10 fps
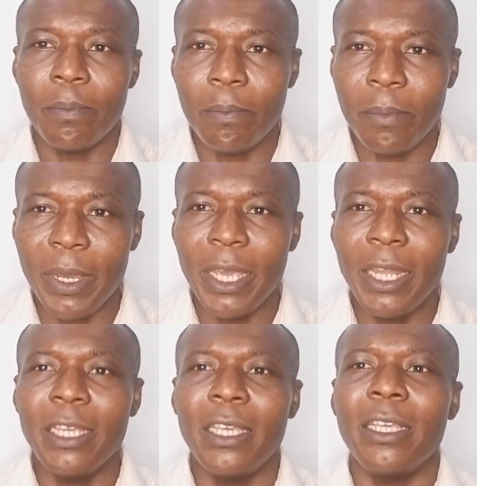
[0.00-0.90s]

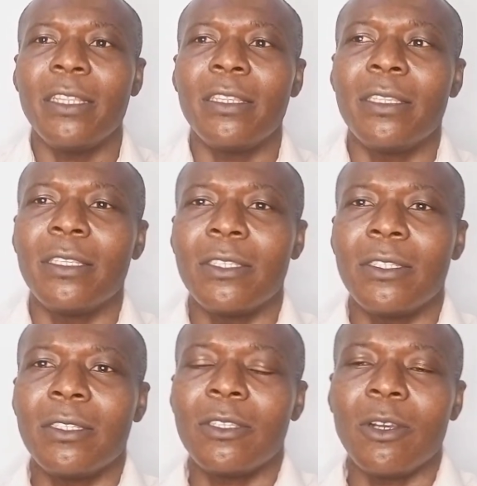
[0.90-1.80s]
many
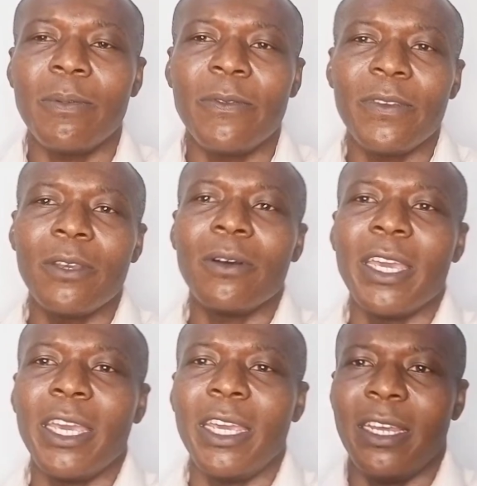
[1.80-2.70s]
top figure
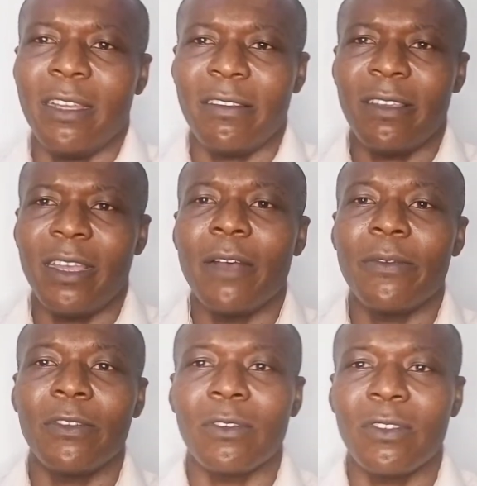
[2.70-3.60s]
earners have
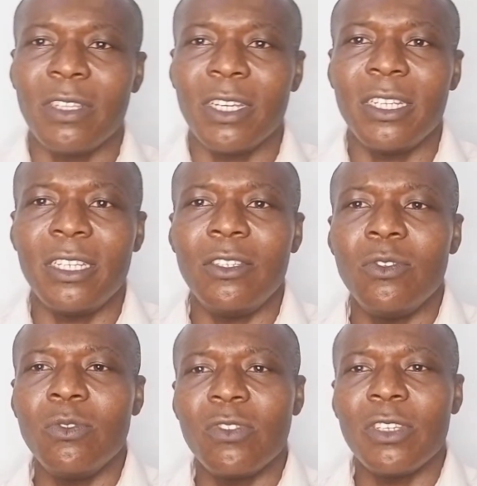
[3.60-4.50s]
succeeded in
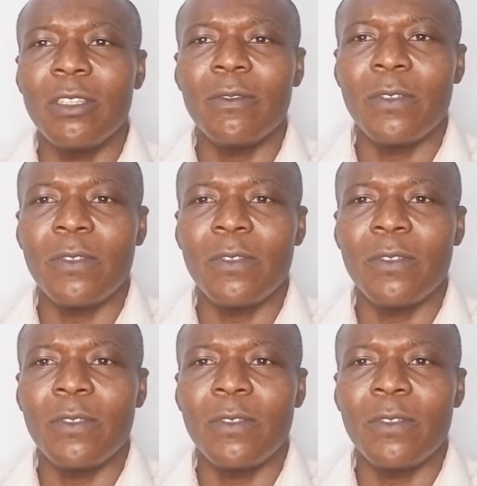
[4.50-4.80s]
using